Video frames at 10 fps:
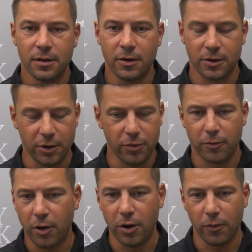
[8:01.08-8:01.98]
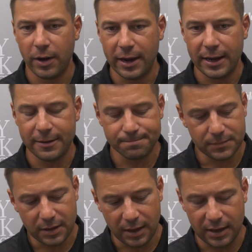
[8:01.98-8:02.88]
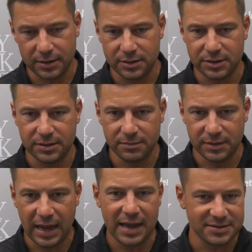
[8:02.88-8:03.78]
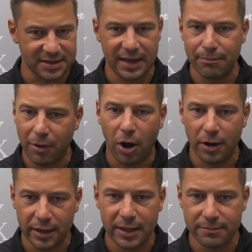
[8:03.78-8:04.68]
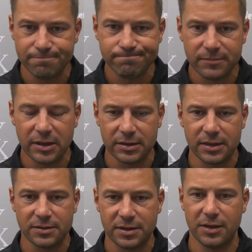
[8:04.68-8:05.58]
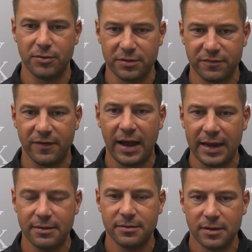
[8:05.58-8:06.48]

or go the wrong way, and guys staying bought in and continuing to fight.